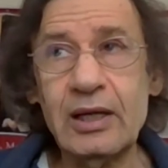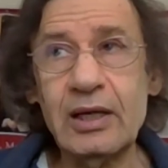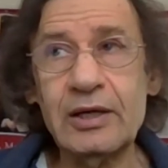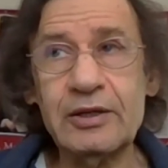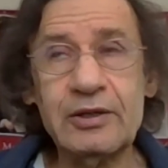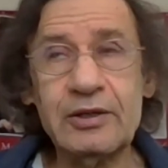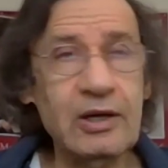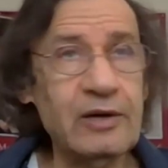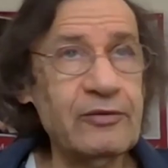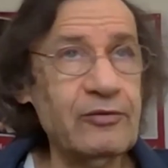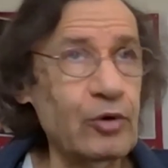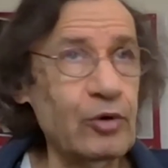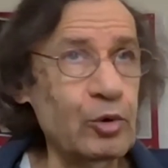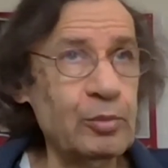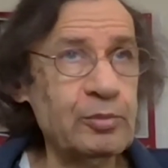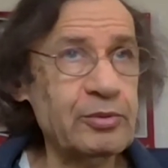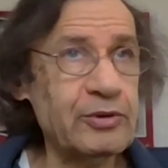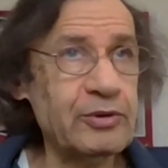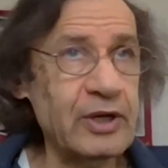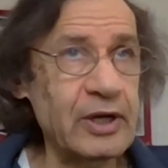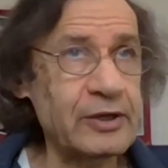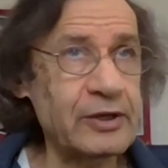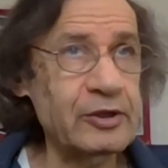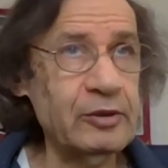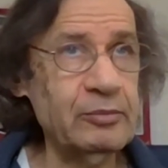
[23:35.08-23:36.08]
You have
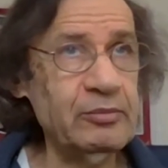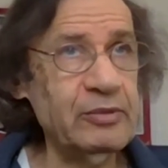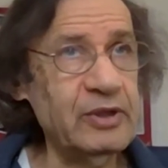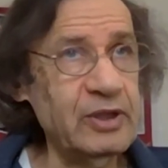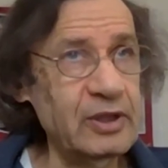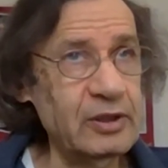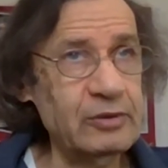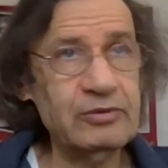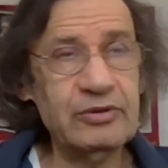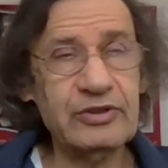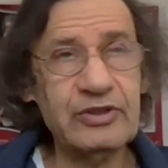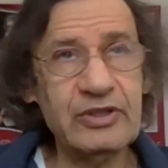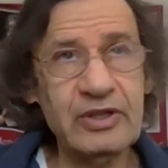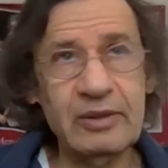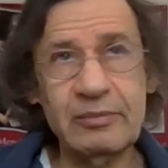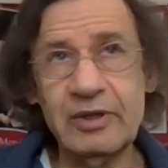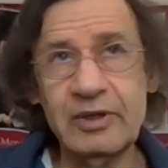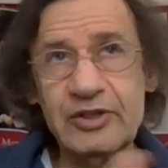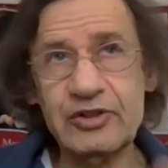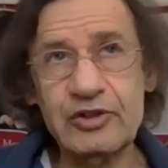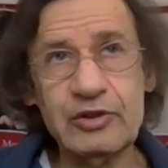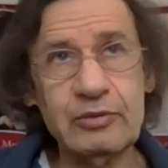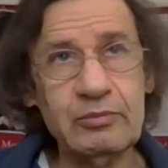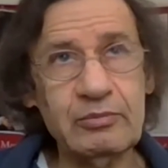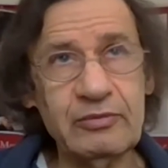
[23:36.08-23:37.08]
opera comique, which I
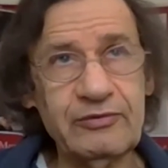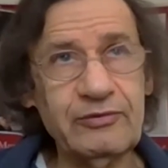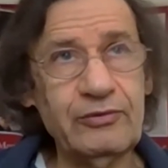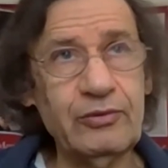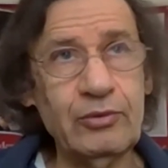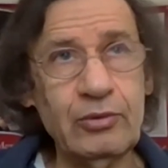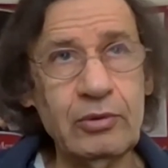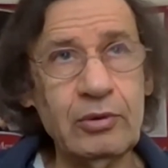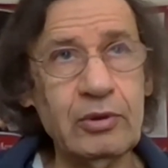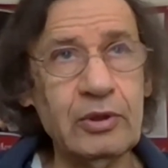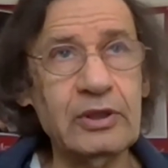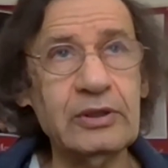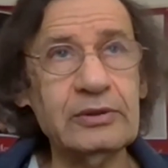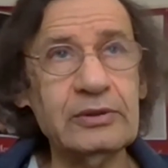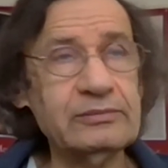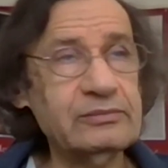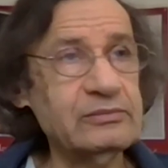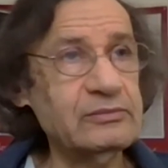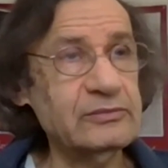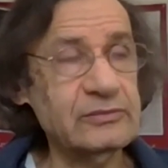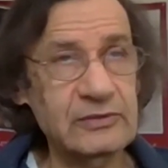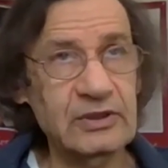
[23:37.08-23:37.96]
mentioned before,